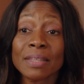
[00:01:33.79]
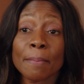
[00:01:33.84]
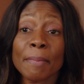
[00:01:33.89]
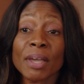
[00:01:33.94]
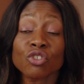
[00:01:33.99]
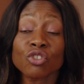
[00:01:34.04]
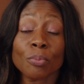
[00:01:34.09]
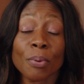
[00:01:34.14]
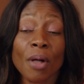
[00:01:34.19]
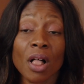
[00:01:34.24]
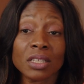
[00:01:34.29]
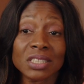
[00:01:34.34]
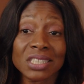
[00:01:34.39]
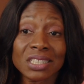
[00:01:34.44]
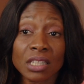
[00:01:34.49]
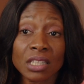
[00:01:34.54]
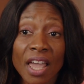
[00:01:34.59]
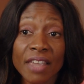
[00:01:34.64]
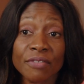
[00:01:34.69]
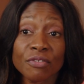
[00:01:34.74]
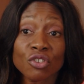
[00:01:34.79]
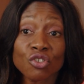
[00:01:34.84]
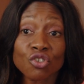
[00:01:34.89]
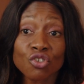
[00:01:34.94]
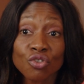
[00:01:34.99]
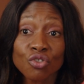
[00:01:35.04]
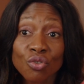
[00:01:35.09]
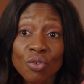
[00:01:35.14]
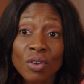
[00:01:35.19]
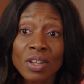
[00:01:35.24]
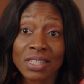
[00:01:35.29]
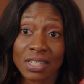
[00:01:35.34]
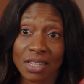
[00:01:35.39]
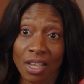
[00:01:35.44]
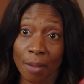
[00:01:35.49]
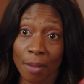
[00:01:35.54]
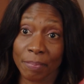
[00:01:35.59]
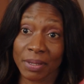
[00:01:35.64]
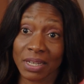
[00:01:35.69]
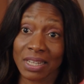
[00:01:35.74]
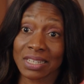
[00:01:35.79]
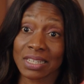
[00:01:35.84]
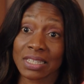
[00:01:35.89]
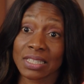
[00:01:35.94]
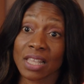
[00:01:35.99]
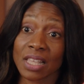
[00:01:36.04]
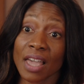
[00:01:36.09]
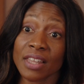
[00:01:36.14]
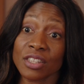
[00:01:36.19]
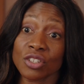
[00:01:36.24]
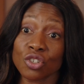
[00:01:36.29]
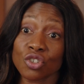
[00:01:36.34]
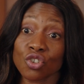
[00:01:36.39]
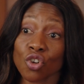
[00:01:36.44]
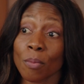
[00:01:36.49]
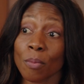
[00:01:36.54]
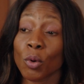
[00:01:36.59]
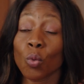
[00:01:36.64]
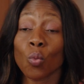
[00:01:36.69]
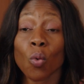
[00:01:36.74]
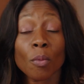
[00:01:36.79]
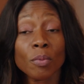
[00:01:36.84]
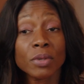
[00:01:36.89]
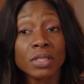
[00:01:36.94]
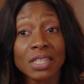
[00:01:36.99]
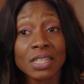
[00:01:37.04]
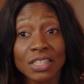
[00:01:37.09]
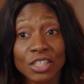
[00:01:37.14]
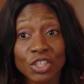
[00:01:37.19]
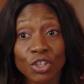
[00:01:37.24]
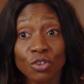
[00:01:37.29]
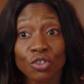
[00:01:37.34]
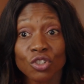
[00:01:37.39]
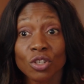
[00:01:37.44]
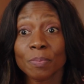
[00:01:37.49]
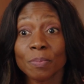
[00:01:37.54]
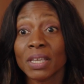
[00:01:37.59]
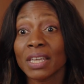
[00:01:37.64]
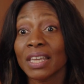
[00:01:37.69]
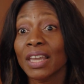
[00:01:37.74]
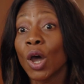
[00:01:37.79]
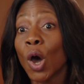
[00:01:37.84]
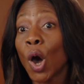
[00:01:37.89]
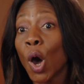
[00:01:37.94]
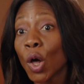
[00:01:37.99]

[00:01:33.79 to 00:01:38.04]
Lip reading: the Metropolitan Life Insurance Company decided to determine what was considered to be